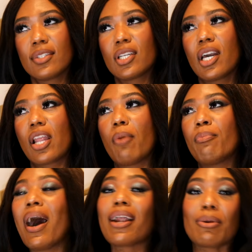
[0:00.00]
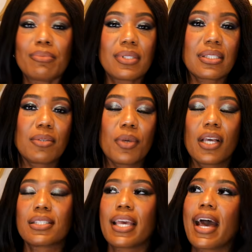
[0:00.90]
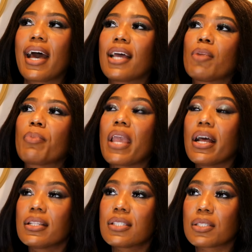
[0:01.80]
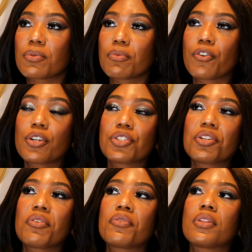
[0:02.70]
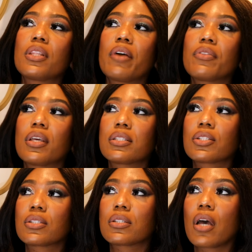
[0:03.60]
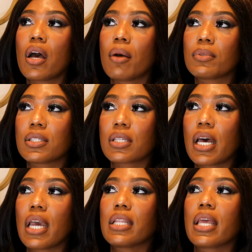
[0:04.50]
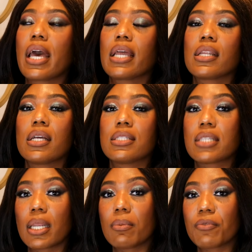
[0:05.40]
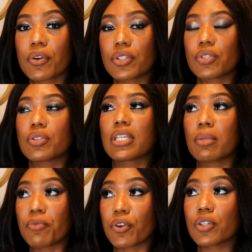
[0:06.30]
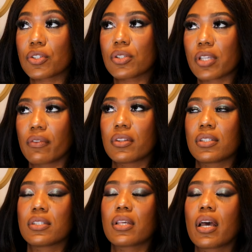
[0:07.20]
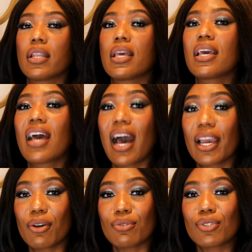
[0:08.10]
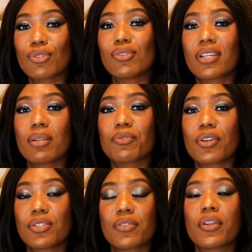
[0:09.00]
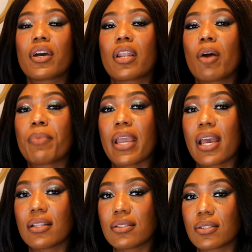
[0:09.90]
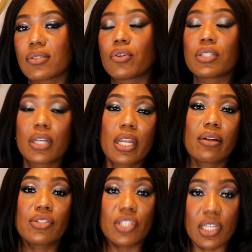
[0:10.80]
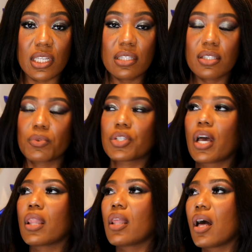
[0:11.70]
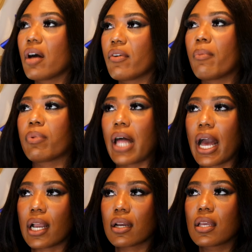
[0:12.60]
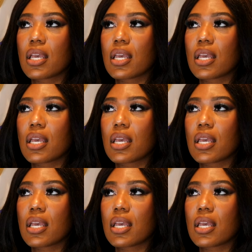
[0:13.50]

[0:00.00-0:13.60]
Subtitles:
cutout bottoms, because they had pants version of this design. They had a denim version or denim versions of this design. I own 2 denim versions of the cutout pants or cutout jeans, which I love, a black